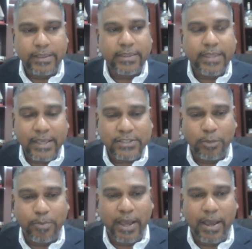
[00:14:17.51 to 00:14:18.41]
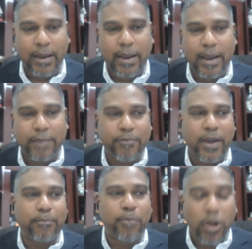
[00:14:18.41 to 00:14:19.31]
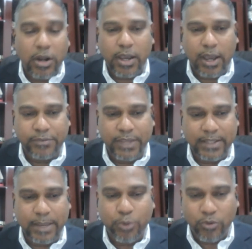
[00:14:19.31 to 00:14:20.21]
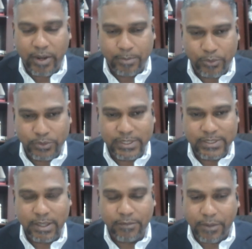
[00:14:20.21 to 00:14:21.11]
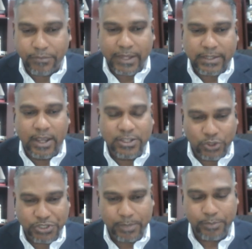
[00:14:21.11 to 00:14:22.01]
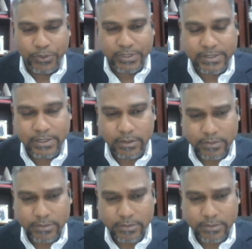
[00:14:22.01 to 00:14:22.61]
takes up a bulk of that approval process, of that construction process.